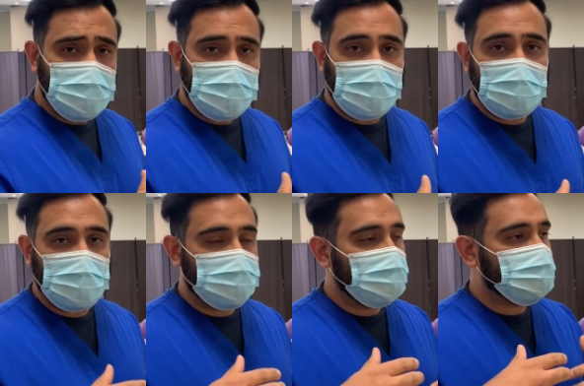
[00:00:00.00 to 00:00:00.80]

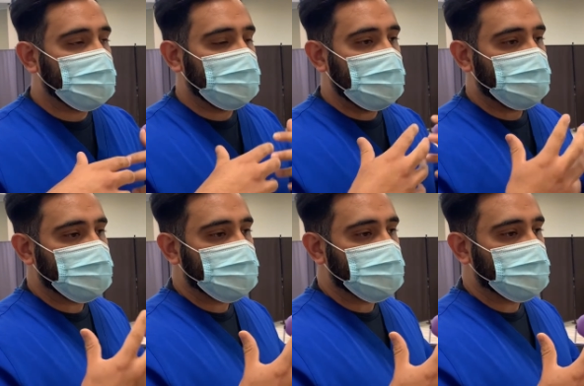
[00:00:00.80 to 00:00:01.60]
It basically allows
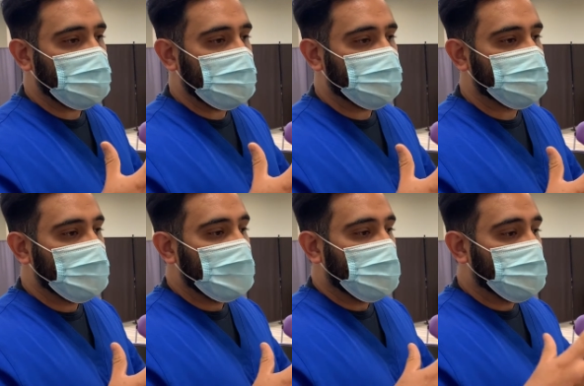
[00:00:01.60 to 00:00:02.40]
us to have
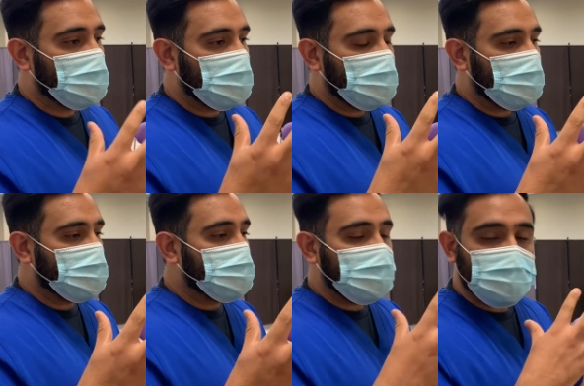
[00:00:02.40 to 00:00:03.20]
a
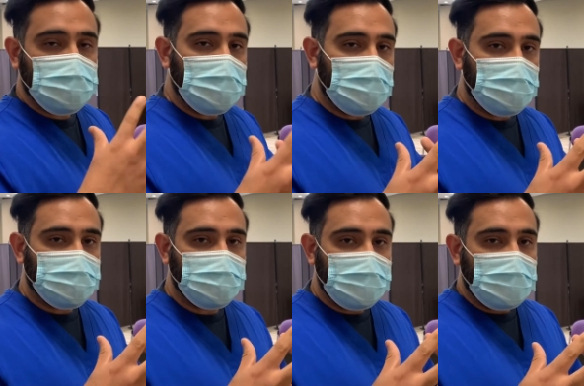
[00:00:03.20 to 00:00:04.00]
mixture of
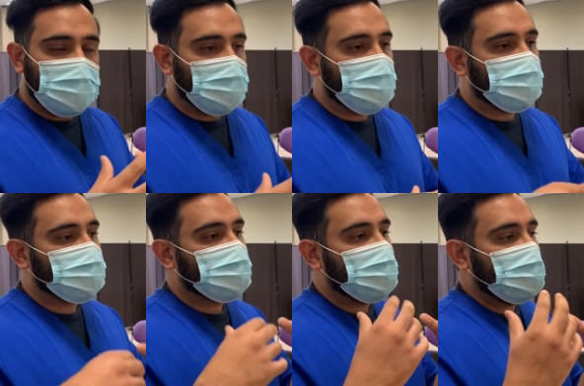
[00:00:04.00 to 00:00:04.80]

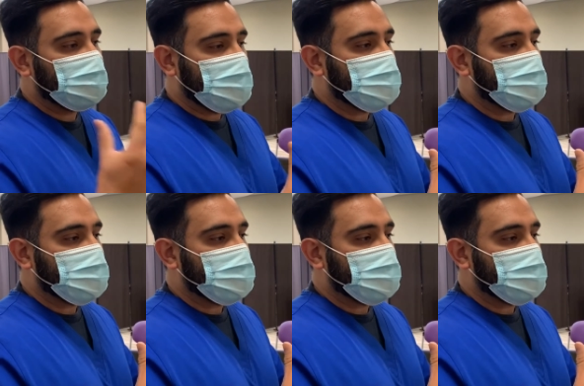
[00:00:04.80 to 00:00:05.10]
healthcare